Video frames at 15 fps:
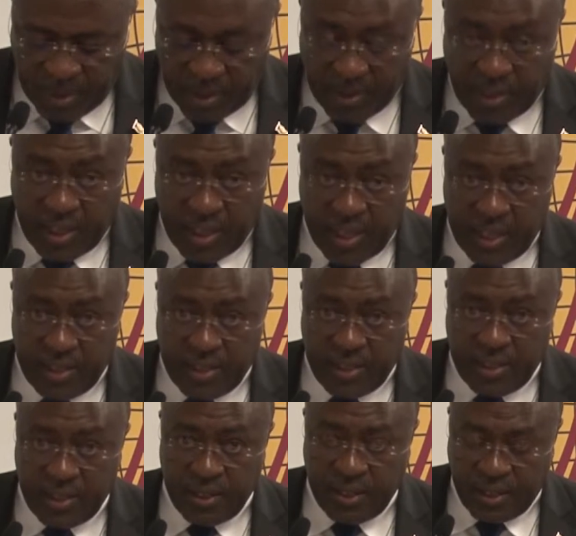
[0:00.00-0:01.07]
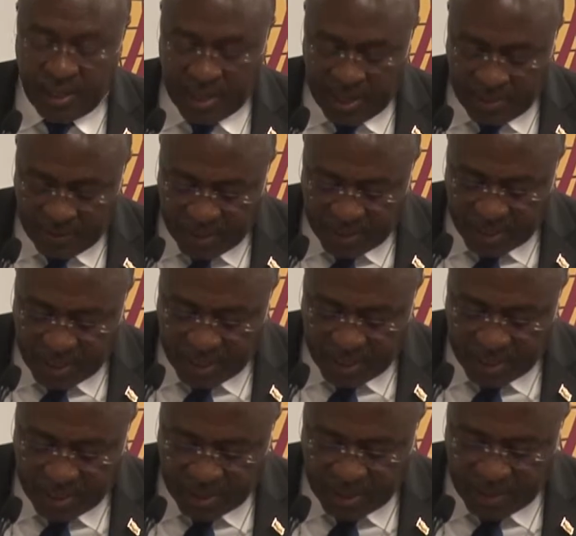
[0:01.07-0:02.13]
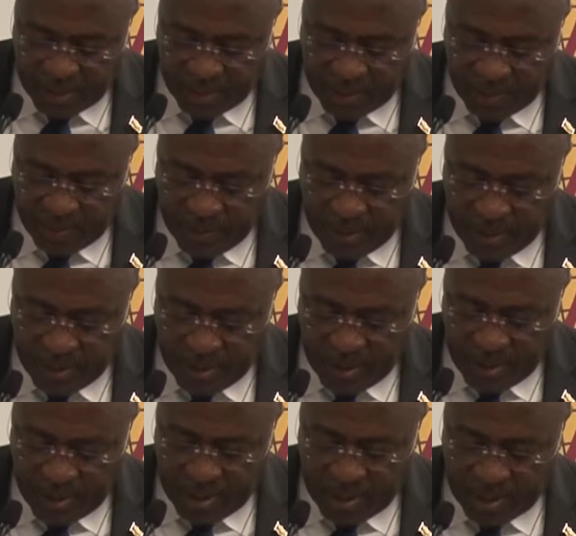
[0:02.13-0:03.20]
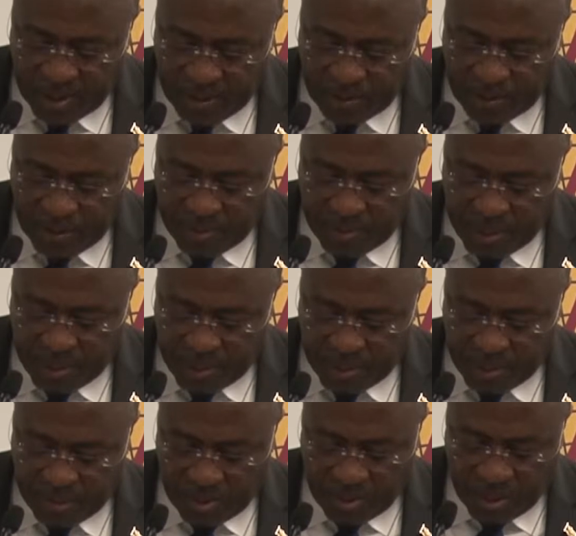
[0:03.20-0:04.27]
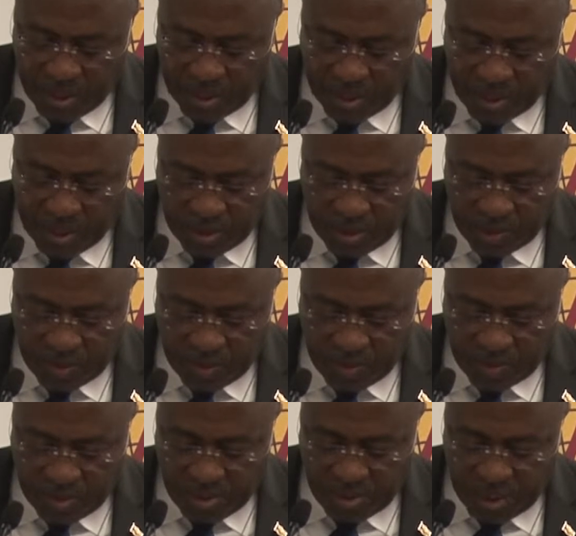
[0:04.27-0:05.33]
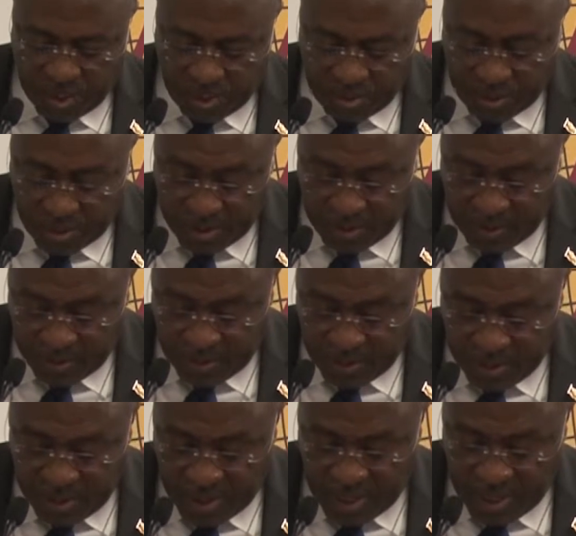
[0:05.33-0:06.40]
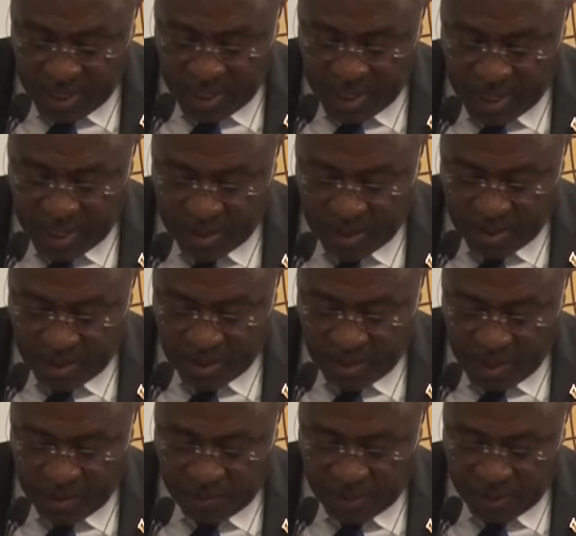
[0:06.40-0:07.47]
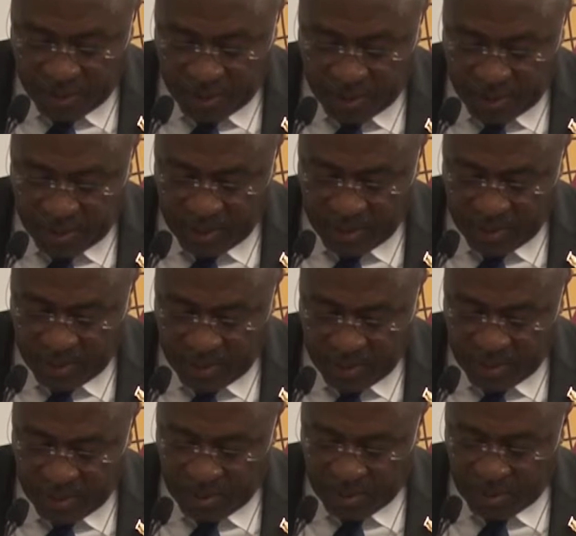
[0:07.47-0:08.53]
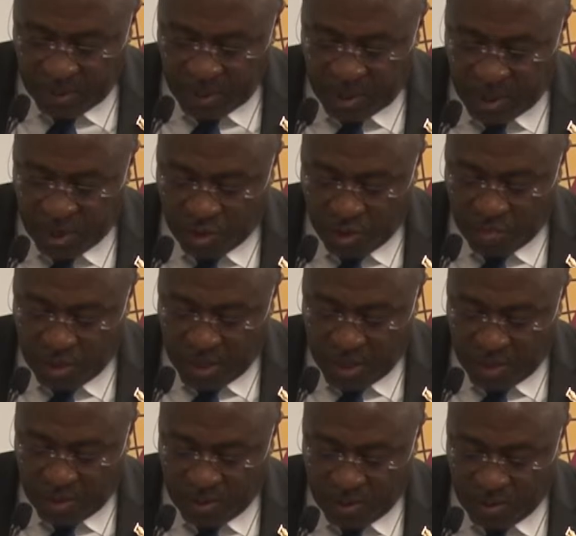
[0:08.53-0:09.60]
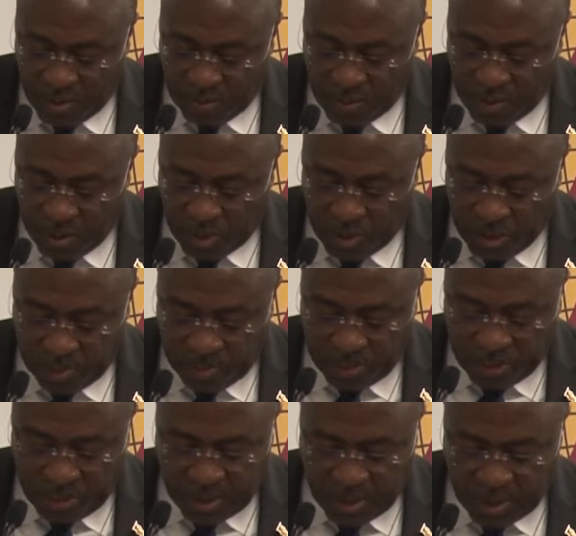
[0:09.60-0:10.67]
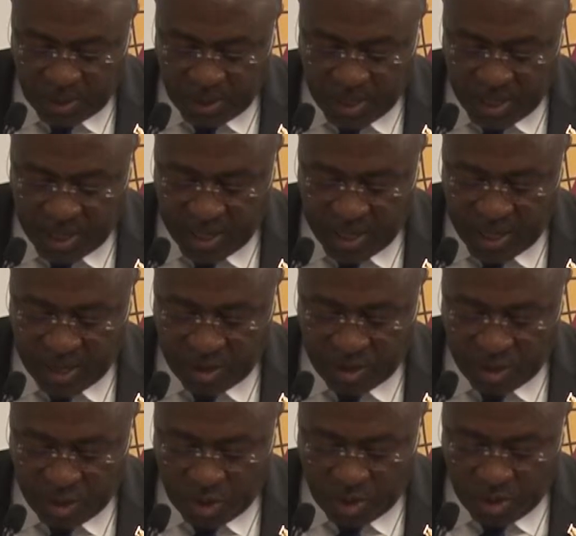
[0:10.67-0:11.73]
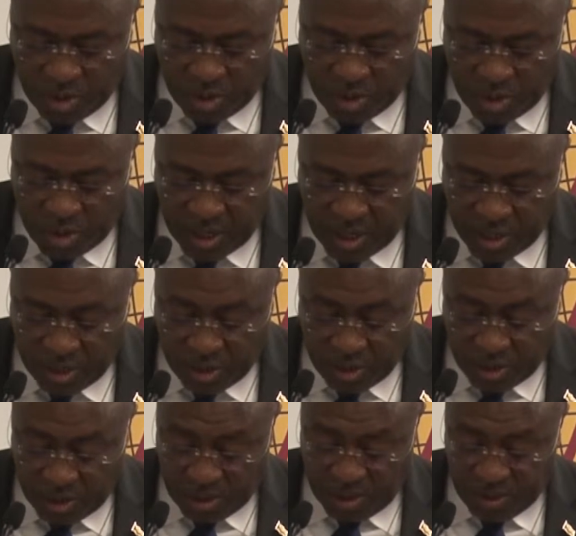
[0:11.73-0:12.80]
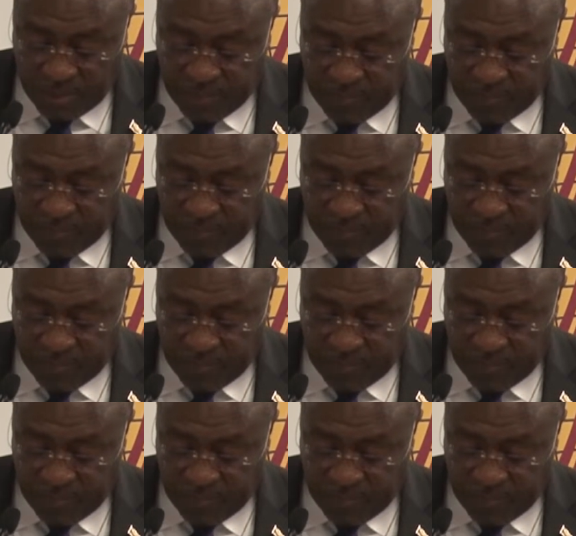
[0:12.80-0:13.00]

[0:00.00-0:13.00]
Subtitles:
These diverse challenges are often based on the logic of confrontation and on rivalries to the detriment of concepts and ideological orientations